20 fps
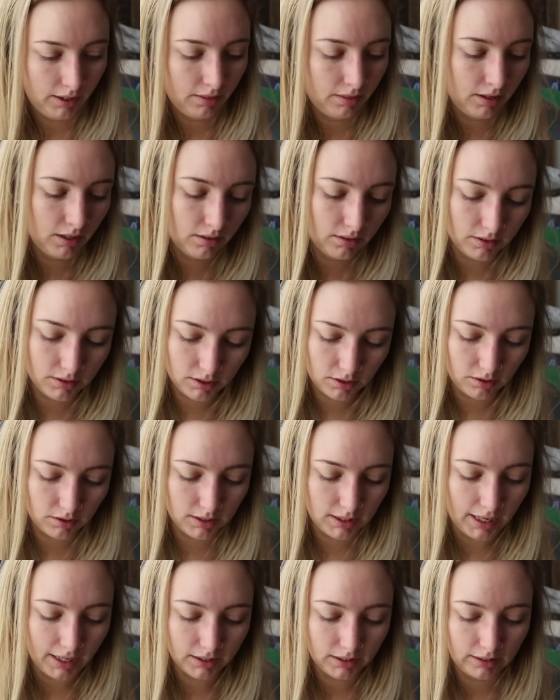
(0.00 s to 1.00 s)
I think this could
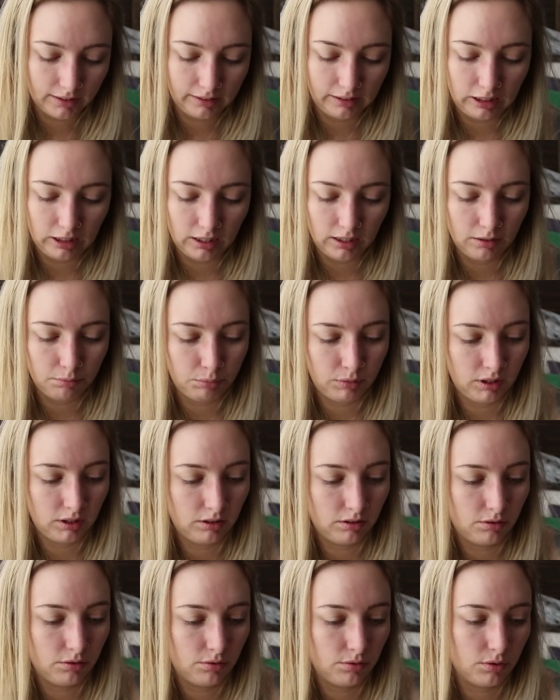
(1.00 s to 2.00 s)
technically
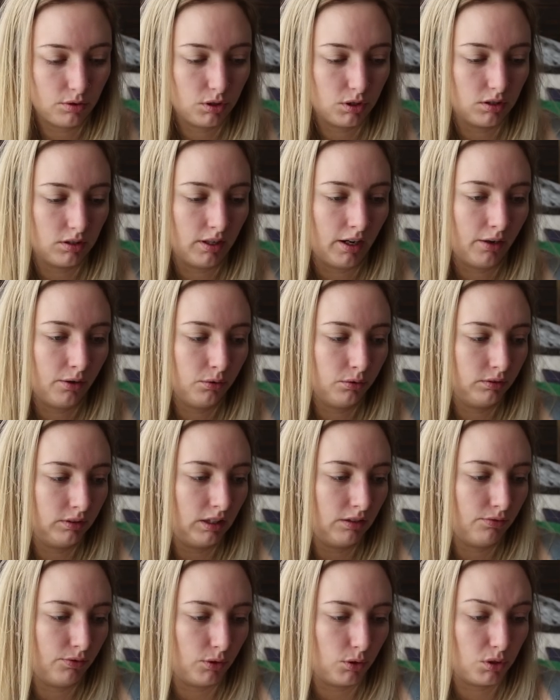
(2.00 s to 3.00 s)
be used not
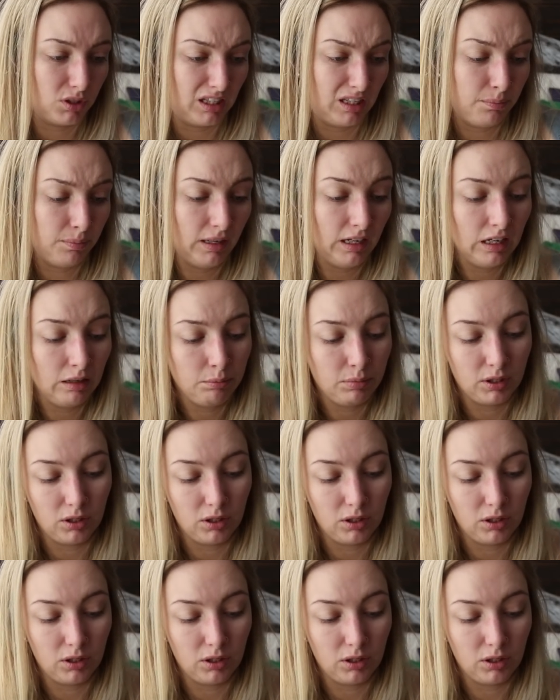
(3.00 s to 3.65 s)
only for sleeping,